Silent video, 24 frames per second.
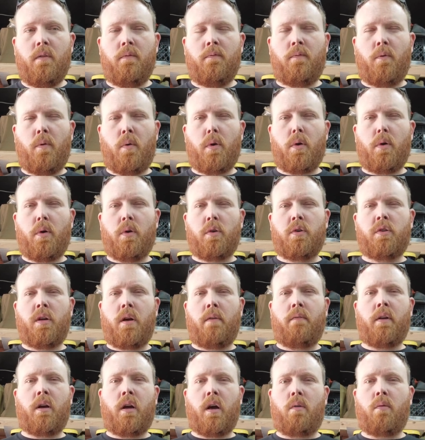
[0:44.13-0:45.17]
for your
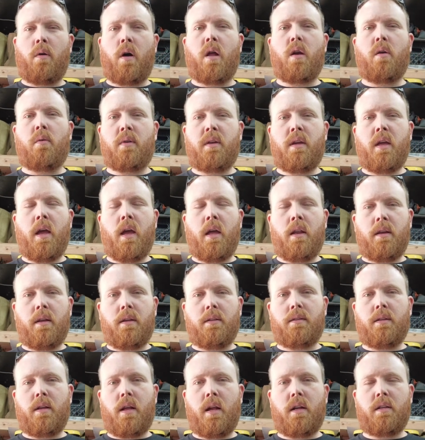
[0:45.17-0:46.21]
Chevy Colorado,
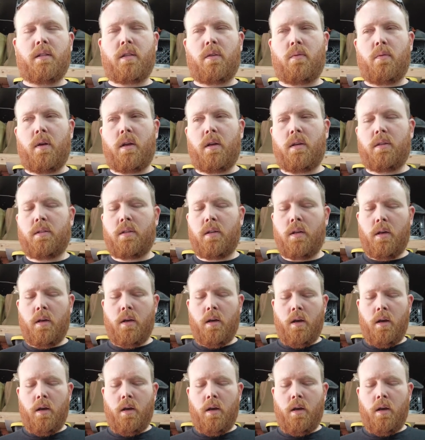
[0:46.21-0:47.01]
Canyons, and H threes.